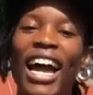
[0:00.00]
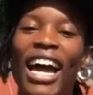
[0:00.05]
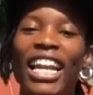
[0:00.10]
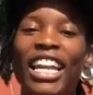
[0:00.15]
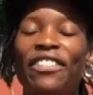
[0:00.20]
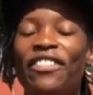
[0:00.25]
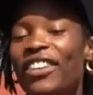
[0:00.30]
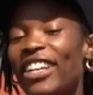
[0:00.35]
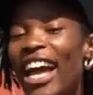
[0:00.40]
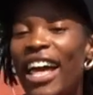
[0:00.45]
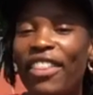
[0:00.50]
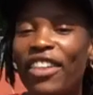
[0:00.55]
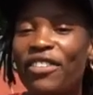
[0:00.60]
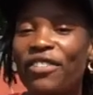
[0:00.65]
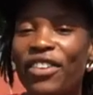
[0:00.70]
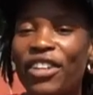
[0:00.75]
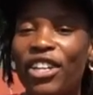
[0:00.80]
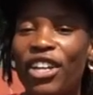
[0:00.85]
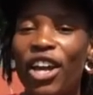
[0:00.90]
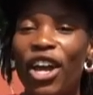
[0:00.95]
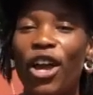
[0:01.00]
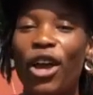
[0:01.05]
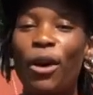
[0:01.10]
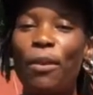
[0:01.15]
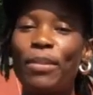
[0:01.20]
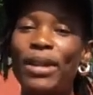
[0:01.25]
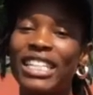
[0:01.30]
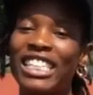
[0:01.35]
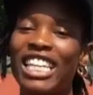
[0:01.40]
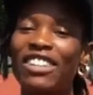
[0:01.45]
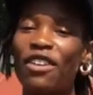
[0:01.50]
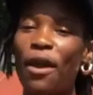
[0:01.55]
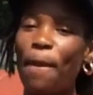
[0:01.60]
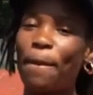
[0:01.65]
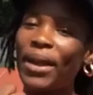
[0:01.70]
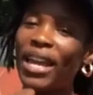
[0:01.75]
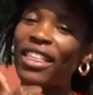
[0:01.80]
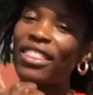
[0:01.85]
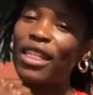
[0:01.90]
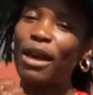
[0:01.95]
And if you like this video, please give it a
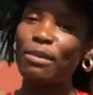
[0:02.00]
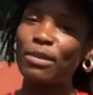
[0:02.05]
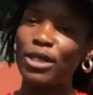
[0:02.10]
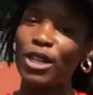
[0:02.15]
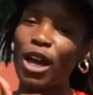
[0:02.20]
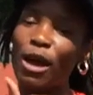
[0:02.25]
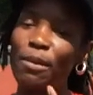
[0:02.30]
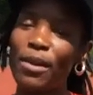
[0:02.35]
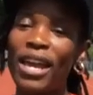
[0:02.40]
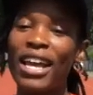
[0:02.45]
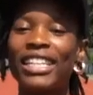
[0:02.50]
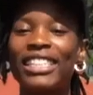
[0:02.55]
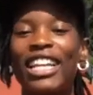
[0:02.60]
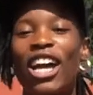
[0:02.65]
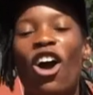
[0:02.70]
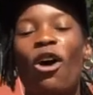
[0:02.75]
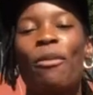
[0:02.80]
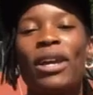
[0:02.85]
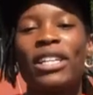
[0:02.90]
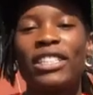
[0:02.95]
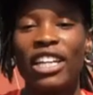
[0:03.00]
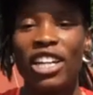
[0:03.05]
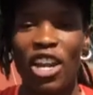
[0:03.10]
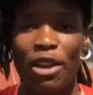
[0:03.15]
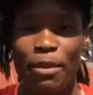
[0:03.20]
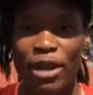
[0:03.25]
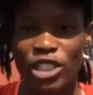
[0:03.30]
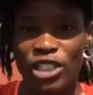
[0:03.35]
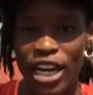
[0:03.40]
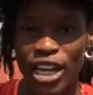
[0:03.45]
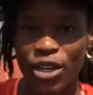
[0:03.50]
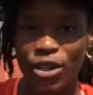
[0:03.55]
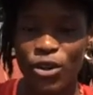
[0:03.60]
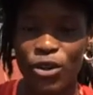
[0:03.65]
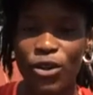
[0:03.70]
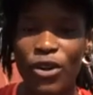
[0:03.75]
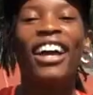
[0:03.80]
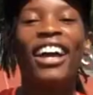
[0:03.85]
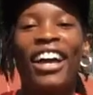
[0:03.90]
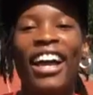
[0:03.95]
big thumbs up to help me accelerate my
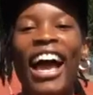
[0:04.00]
channel.